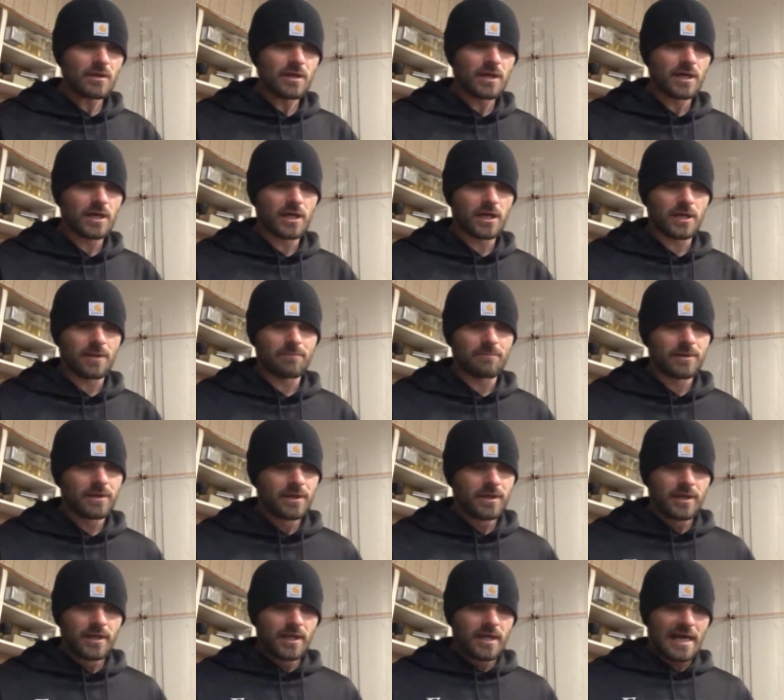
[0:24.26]
Um,
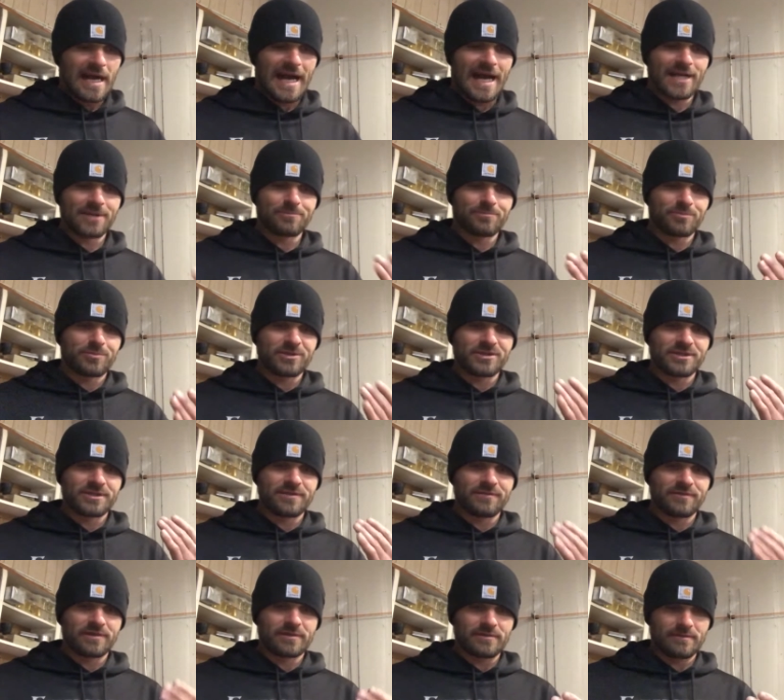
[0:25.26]
I
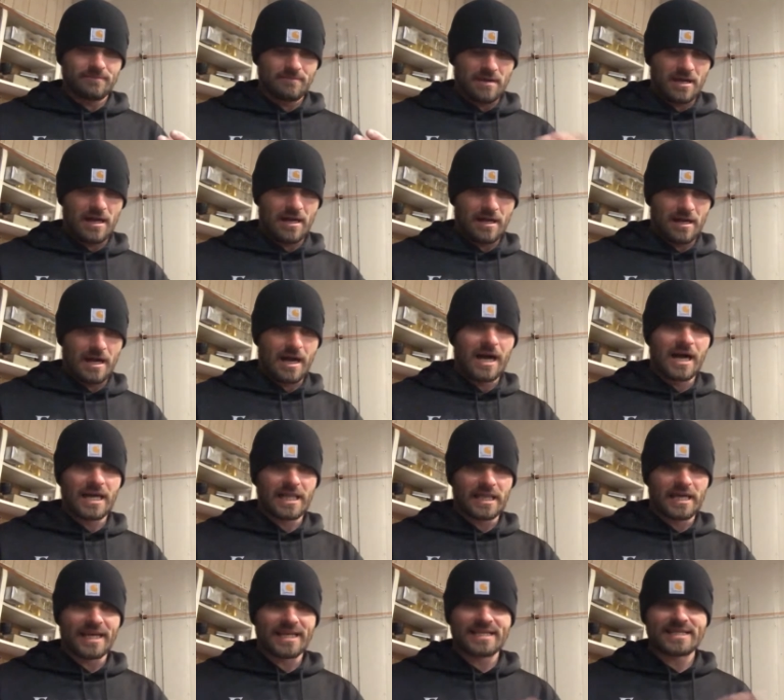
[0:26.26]
Pacific,
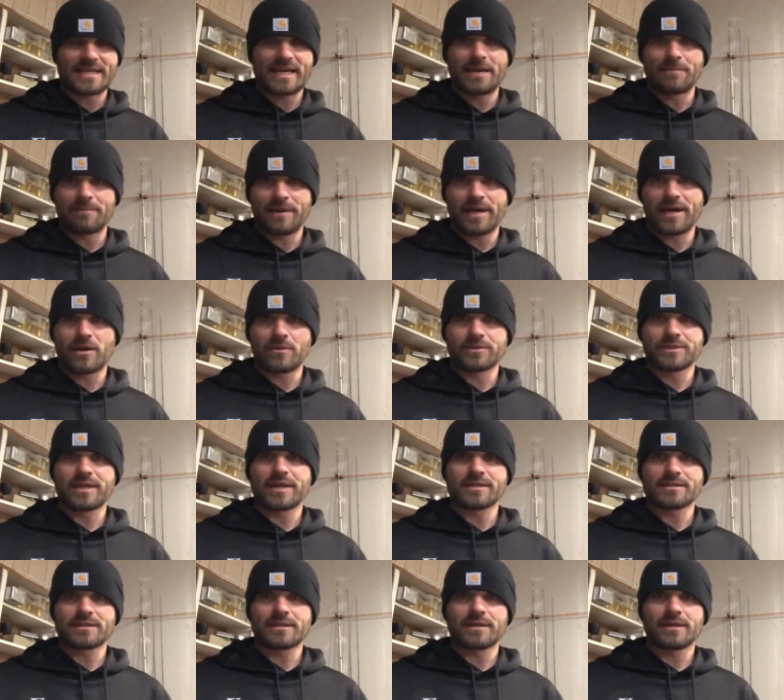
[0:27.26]
I like 10 pound
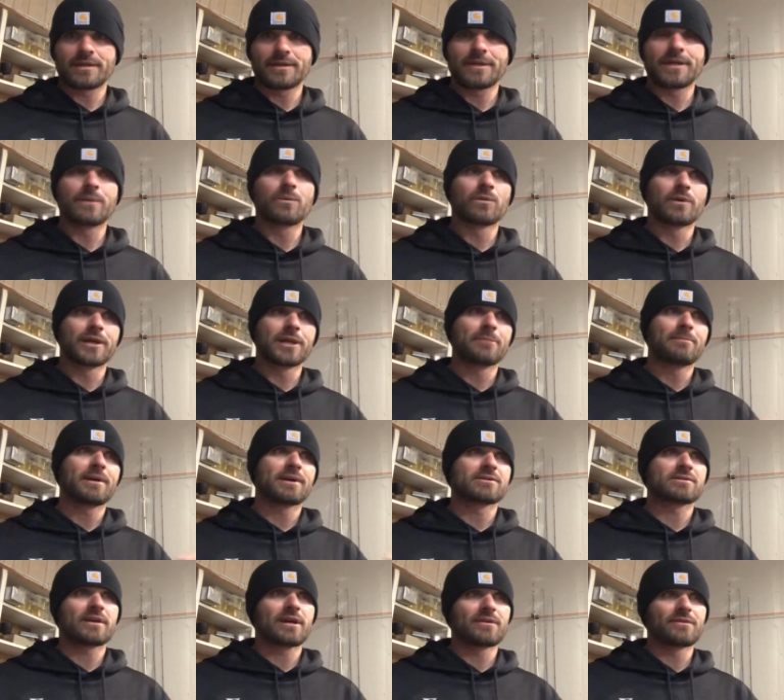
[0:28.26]
test line. It really
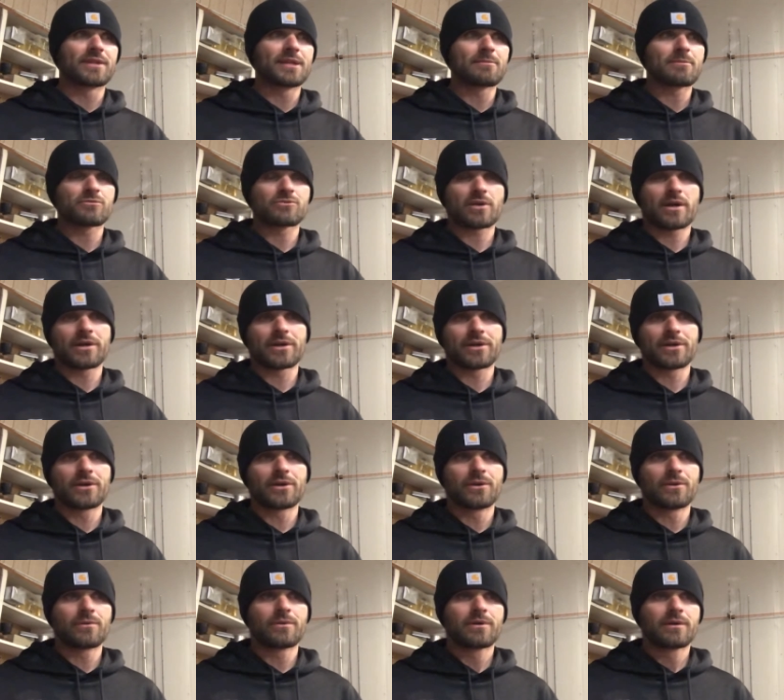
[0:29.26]
depends on how deep I'm trying to
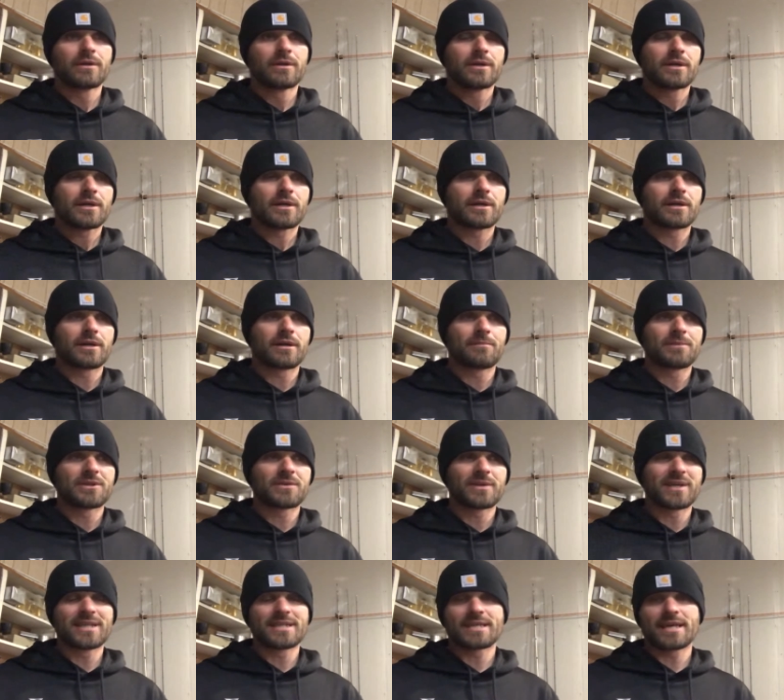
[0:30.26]
go,
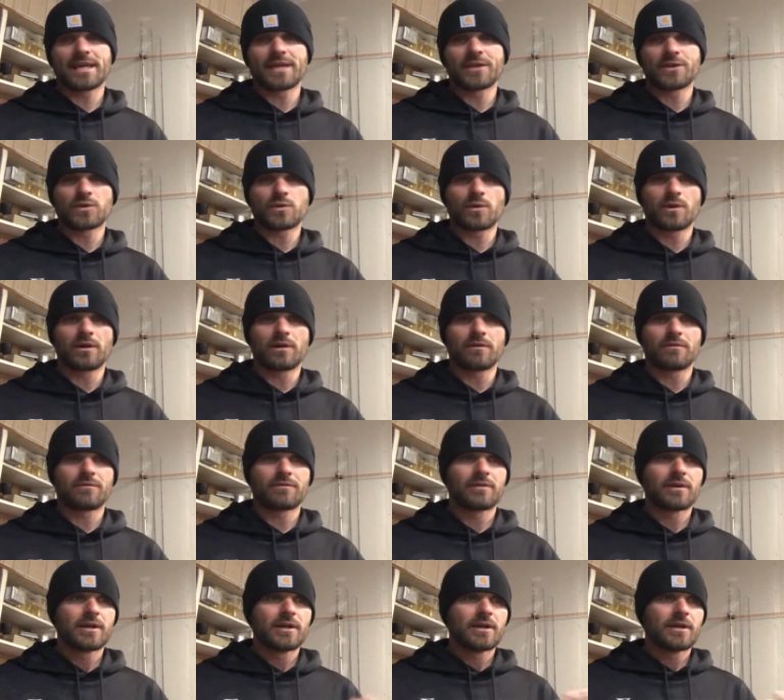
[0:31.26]
between 10 and
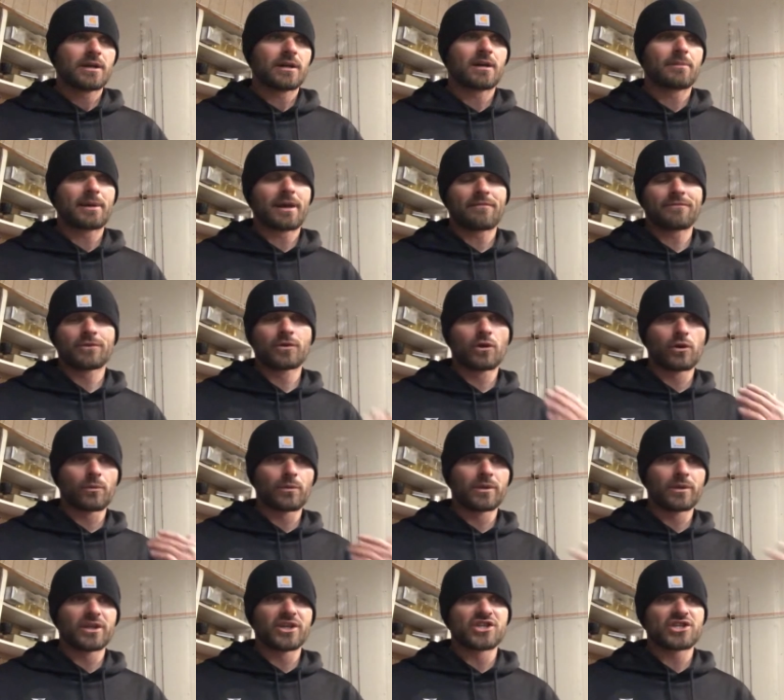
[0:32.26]
12. Now, if you're
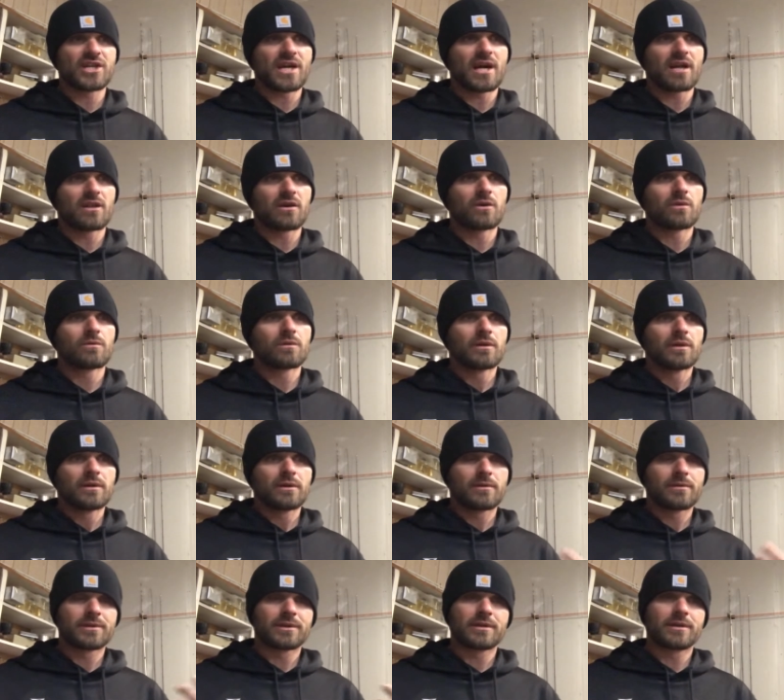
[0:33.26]
going really shallow
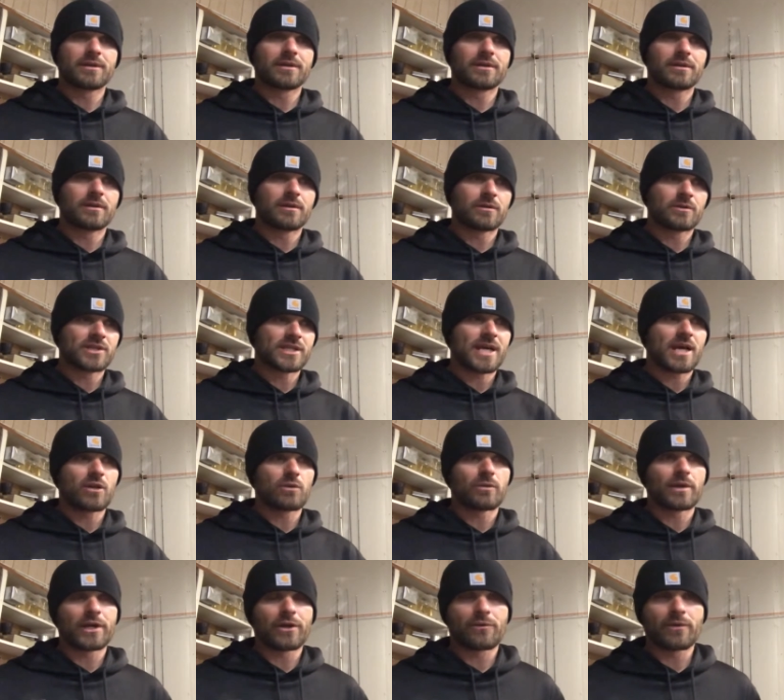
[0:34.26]
with a
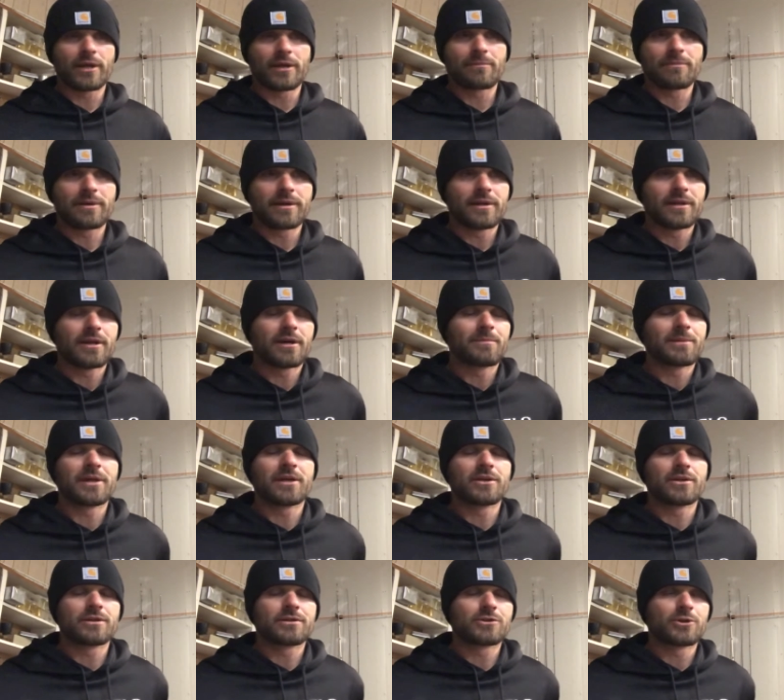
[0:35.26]
shallow running crankbait, I mean
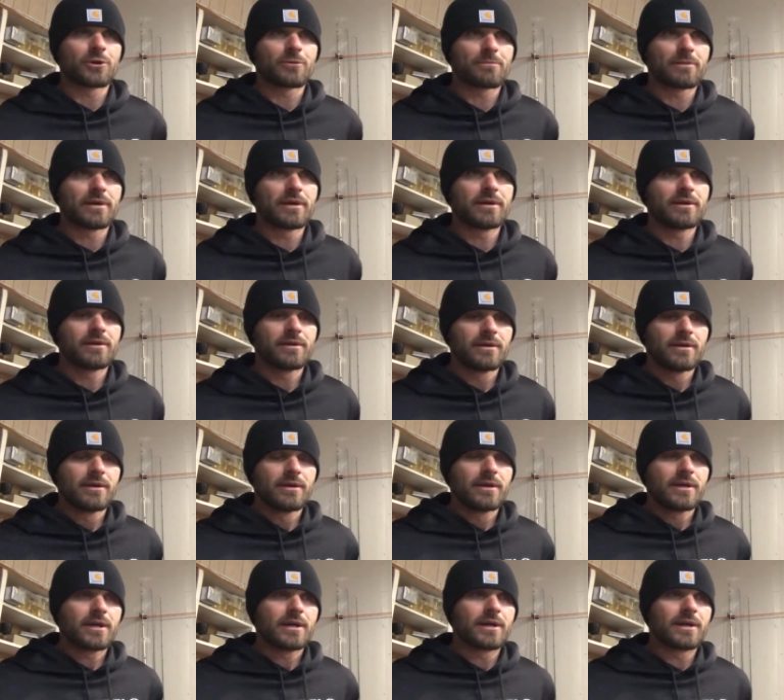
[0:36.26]
a jerk bait,
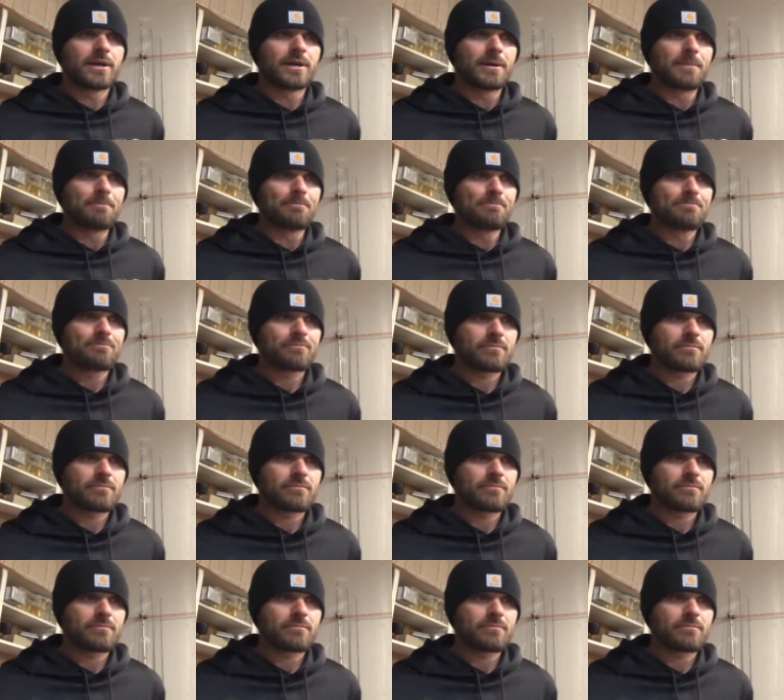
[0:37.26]
um,